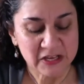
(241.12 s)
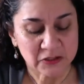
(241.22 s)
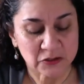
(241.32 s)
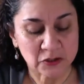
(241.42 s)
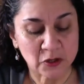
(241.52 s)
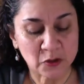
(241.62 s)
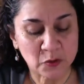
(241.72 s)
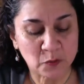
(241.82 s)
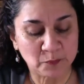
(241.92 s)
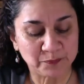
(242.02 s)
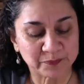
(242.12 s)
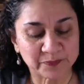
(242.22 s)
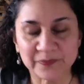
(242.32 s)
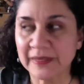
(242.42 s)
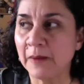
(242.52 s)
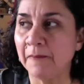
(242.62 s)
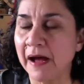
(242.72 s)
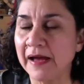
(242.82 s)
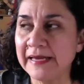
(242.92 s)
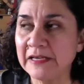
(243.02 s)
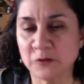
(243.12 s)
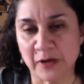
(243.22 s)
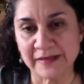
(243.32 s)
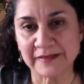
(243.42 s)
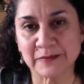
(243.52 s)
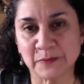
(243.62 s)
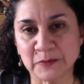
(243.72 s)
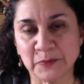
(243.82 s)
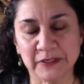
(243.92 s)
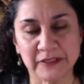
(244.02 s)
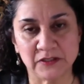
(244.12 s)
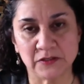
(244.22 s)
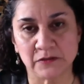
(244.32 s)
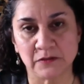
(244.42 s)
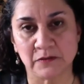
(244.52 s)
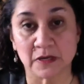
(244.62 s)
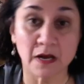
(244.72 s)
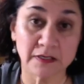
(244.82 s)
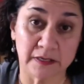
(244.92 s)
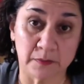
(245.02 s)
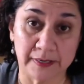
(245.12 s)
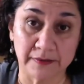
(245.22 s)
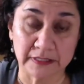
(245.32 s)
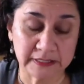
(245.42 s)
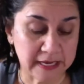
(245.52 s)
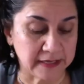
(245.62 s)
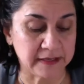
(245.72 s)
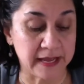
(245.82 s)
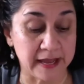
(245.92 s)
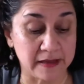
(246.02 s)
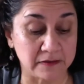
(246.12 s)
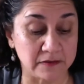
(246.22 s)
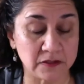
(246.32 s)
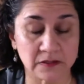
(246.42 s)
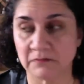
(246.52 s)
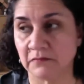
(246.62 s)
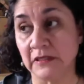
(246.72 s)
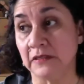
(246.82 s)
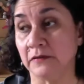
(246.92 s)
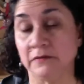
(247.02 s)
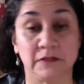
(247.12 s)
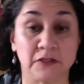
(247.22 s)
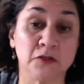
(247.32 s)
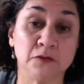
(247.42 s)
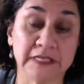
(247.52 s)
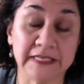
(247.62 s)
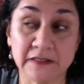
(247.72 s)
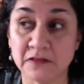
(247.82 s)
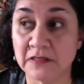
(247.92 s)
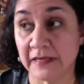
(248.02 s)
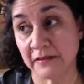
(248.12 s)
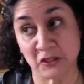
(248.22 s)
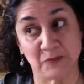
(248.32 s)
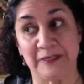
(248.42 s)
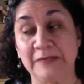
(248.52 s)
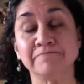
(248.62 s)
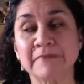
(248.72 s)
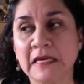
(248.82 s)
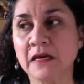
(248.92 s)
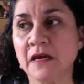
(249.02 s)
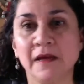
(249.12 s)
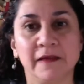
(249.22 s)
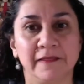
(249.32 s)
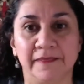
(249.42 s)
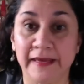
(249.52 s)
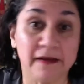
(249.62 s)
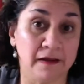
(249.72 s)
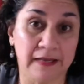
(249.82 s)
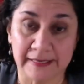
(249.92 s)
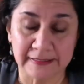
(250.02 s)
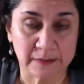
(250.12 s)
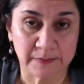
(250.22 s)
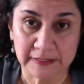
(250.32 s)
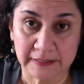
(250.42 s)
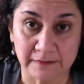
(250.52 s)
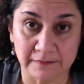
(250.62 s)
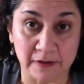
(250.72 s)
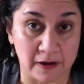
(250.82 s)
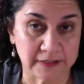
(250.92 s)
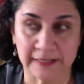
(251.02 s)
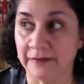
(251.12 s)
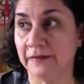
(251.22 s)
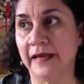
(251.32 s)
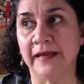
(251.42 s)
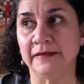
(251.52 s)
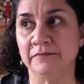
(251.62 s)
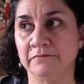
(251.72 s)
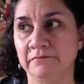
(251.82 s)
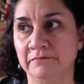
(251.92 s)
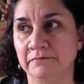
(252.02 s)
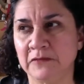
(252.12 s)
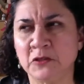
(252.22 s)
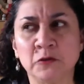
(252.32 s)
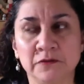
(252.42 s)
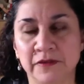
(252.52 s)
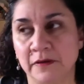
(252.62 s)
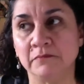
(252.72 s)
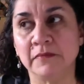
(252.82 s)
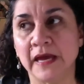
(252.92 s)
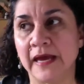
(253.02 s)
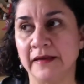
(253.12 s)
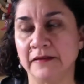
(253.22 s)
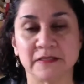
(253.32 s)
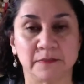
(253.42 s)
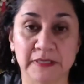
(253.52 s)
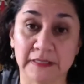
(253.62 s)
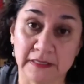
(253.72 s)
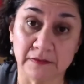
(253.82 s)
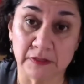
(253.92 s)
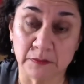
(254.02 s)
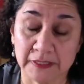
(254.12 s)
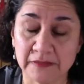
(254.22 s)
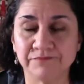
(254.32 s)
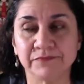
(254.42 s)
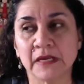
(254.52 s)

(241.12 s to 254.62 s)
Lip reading: So my dress was put into the cocktail wear instead, and the 2 deans and the Jimmy, they all had something in cocktail, and 2 of them had something in evening wear.